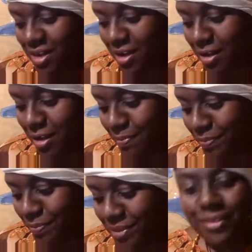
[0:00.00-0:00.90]

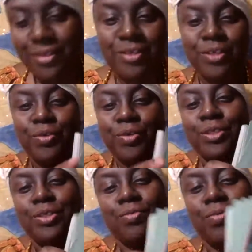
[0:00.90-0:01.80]
There's a
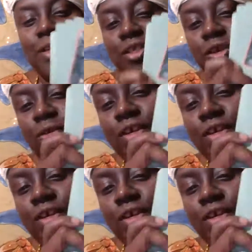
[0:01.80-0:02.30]
crystal on one. So